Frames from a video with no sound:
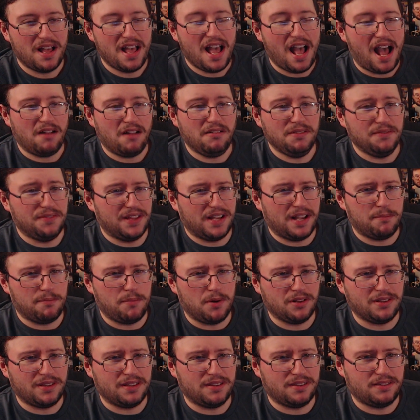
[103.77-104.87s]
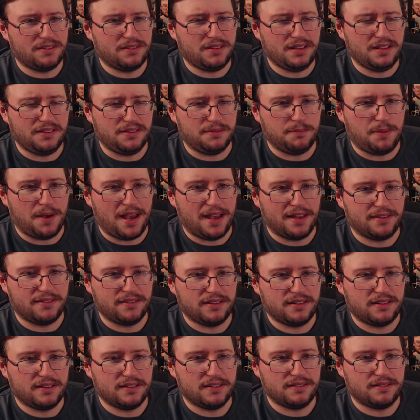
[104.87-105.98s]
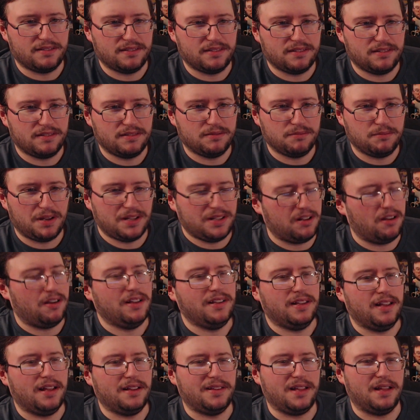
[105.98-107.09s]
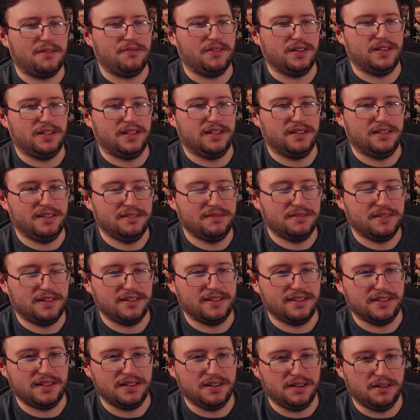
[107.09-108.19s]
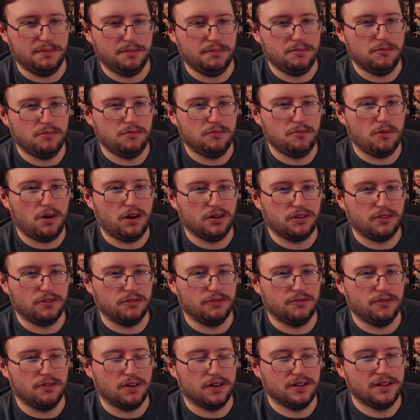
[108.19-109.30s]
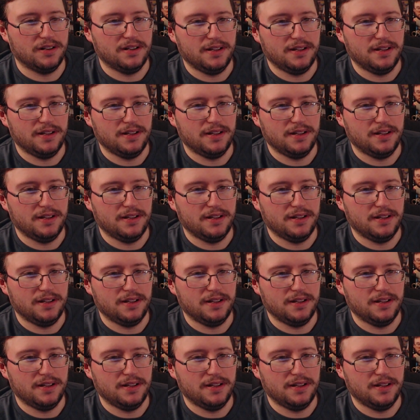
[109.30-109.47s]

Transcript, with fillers: I don't even think I bought the Season Pass, because... Wait, no, I, I definitely did, because I did a walkthrough for it.